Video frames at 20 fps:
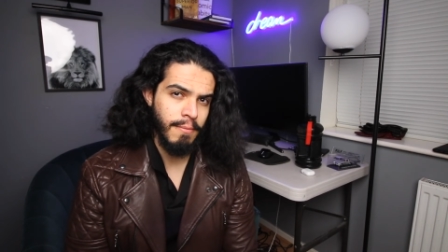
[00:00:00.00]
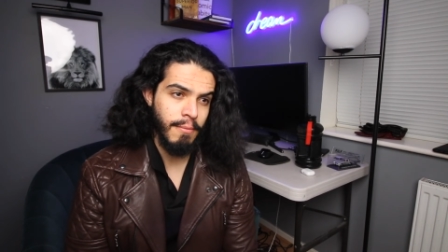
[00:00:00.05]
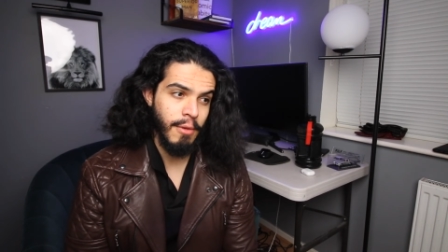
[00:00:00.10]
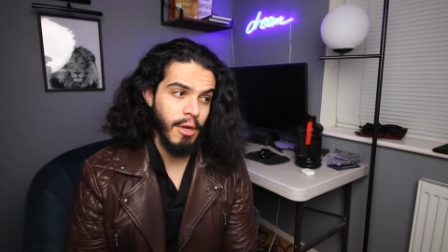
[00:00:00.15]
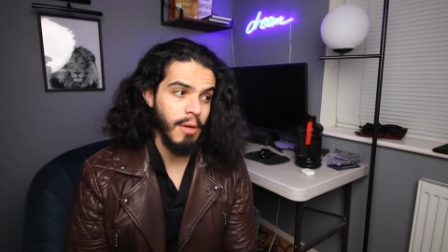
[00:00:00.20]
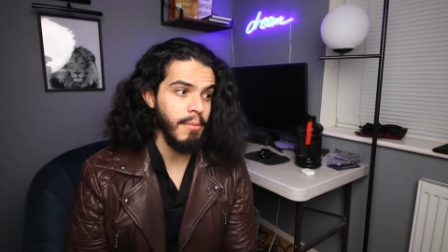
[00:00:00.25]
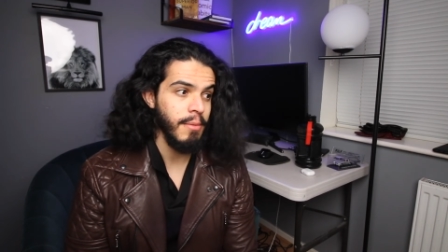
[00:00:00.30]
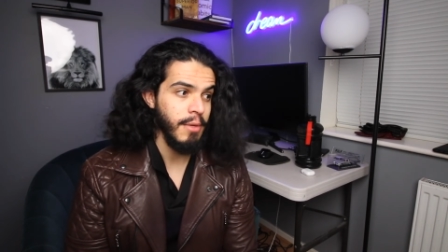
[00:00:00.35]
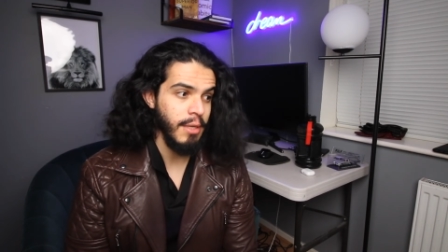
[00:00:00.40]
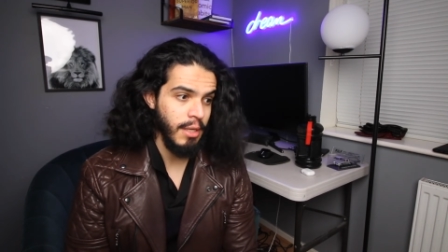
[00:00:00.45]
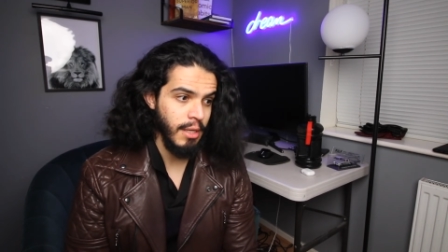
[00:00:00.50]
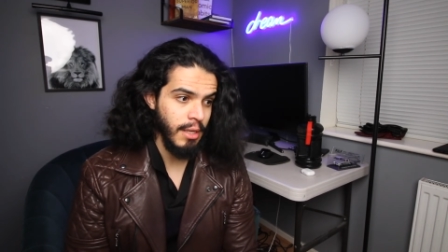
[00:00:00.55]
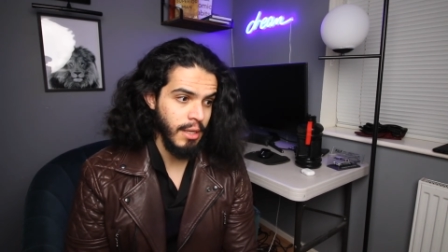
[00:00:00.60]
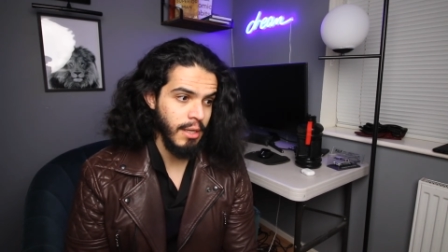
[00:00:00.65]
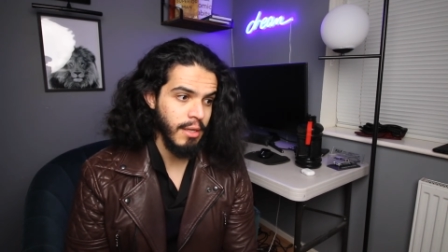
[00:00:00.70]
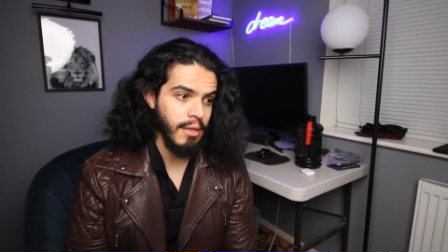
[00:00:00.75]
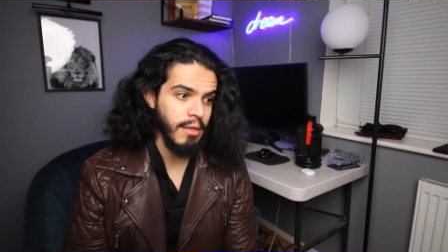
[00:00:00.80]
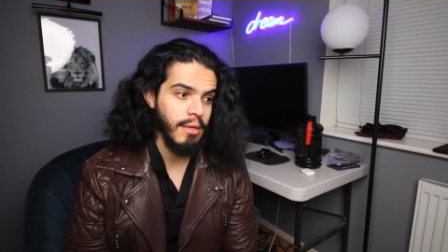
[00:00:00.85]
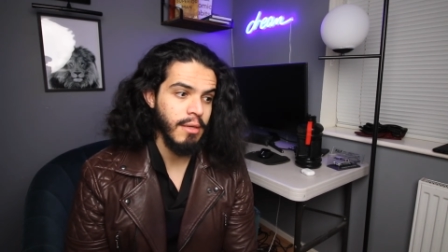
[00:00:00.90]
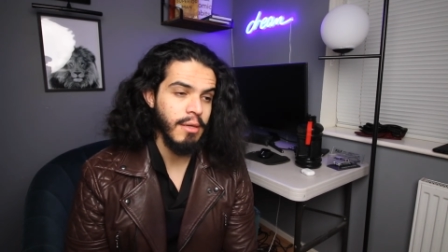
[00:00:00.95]
by
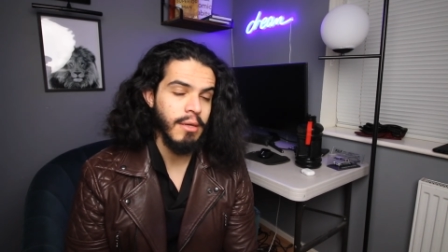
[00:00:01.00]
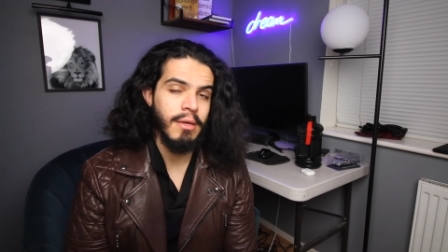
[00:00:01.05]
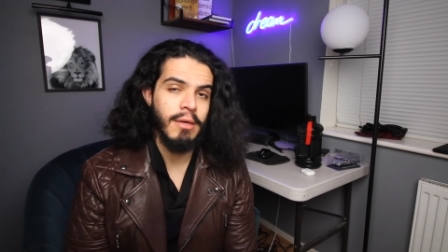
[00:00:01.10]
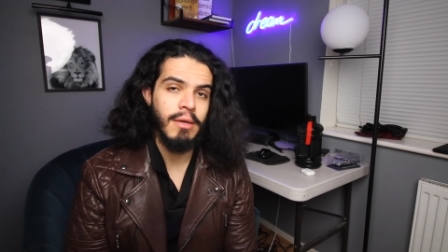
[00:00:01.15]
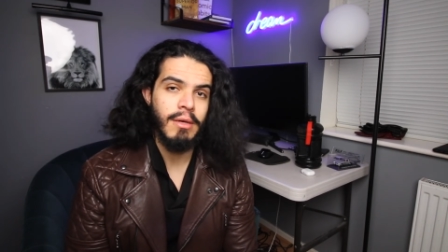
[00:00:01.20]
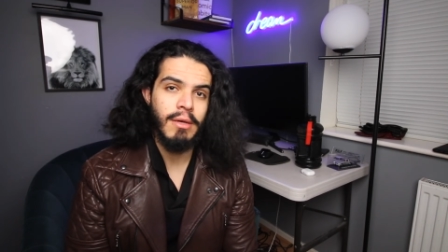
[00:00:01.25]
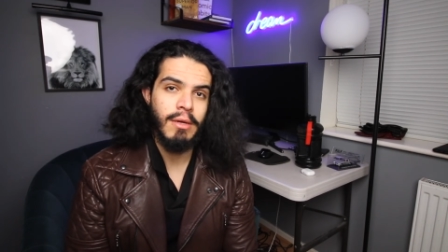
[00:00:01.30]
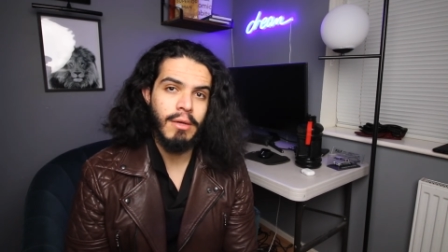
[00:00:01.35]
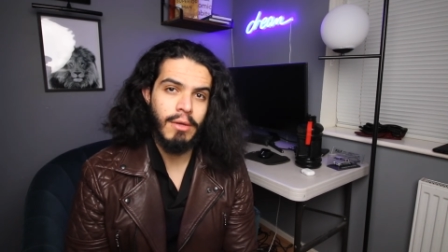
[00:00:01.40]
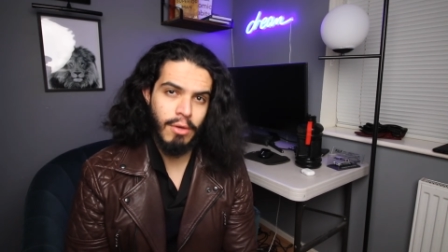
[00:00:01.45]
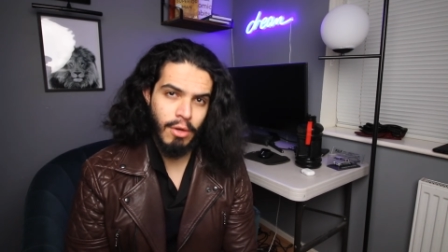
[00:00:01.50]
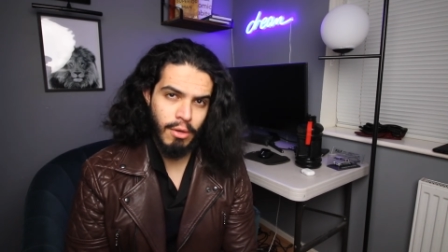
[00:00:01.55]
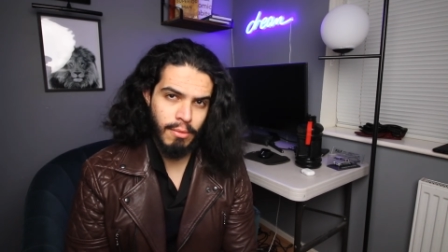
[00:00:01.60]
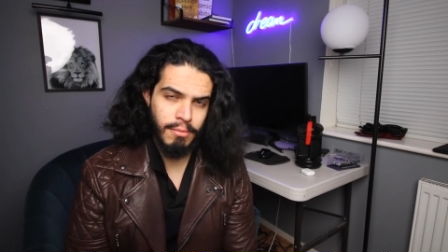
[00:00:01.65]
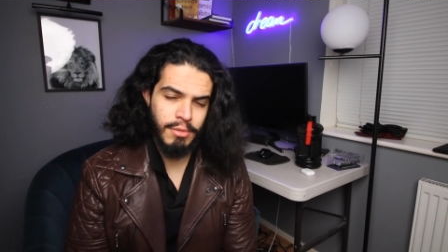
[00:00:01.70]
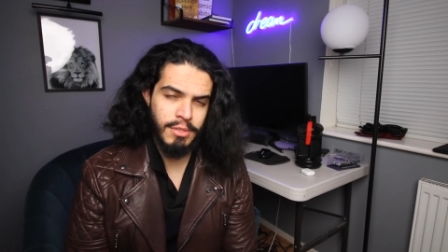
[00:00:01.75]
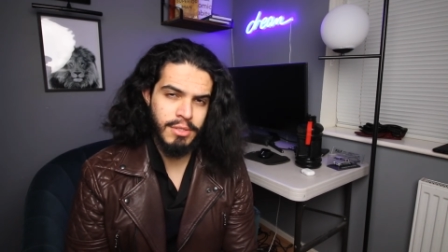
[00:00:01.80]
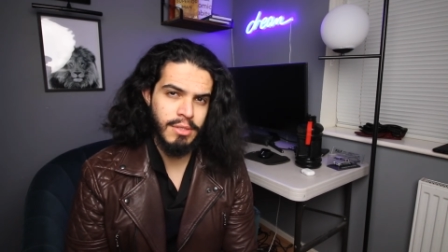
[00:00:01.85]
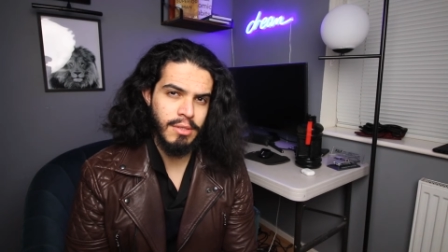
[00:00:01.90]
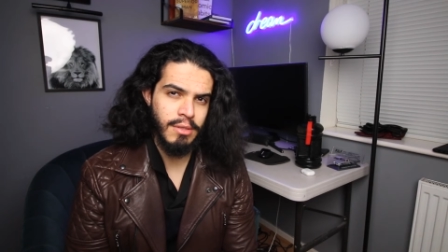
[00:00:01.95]
being
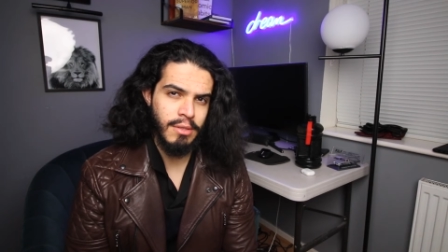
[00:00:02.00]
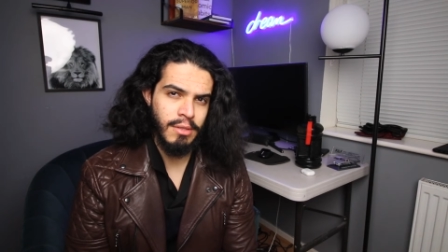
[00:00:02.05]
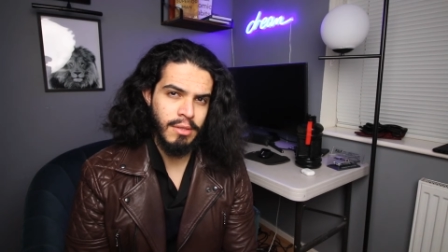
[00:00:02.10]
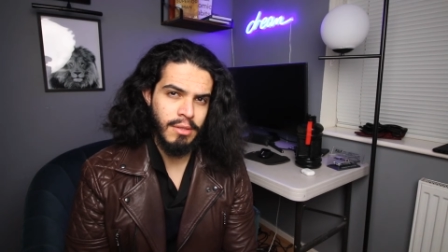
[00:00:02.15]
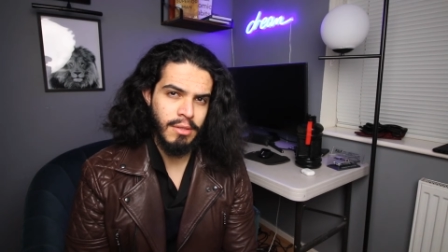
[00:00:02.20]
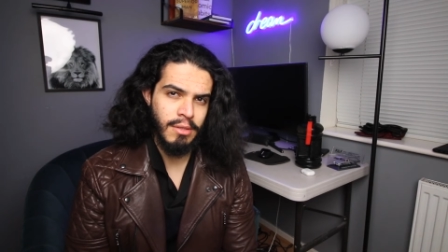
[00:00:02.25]
competent.